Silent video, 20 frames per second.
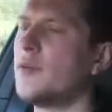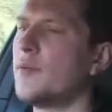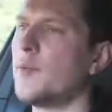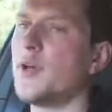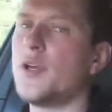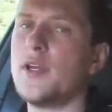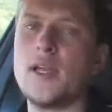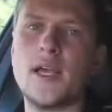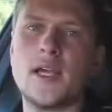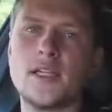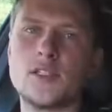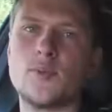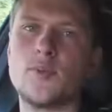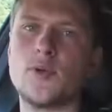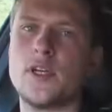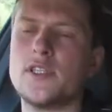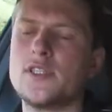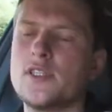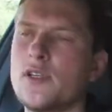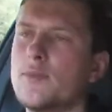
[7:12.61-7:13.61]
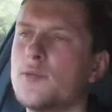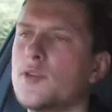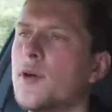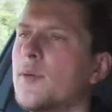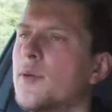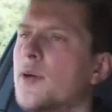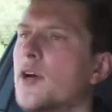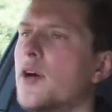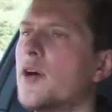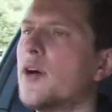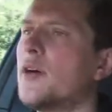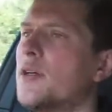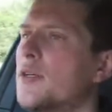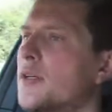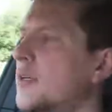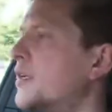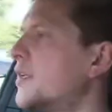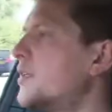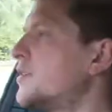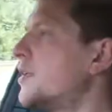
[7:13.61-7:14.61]
but yeah, it's a pretty tip-top car.
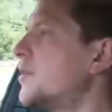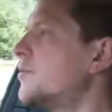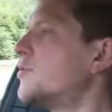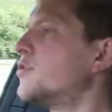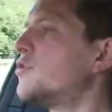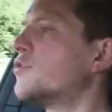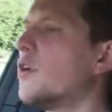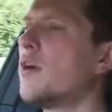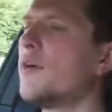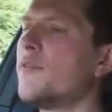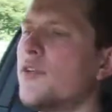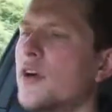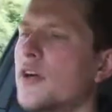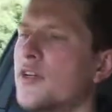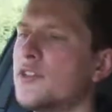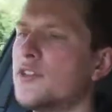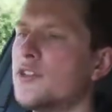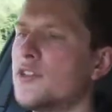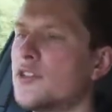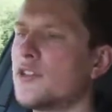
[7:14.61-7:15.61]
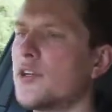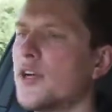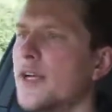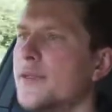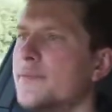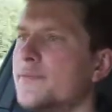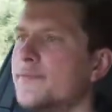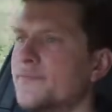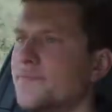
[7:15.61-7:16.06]
It seems to drive nice and straight.